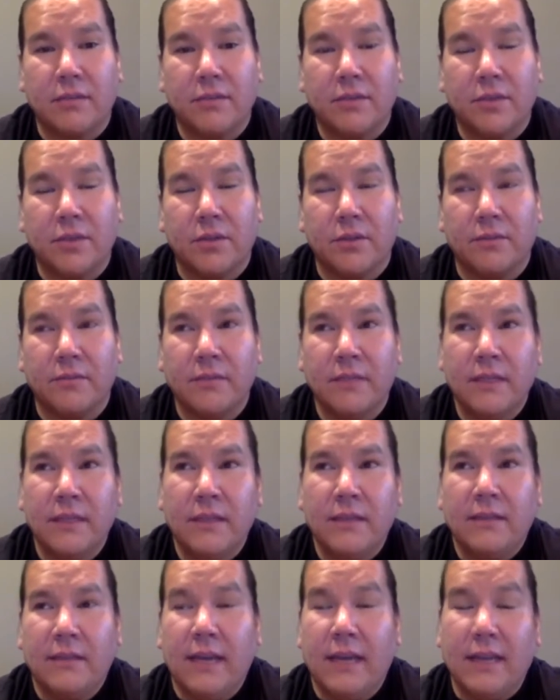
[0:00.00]
So
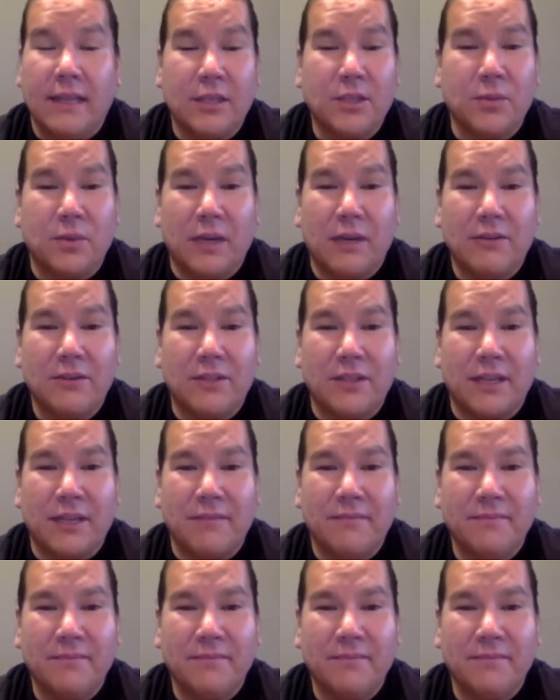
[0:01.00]
yeah, that's what I would say.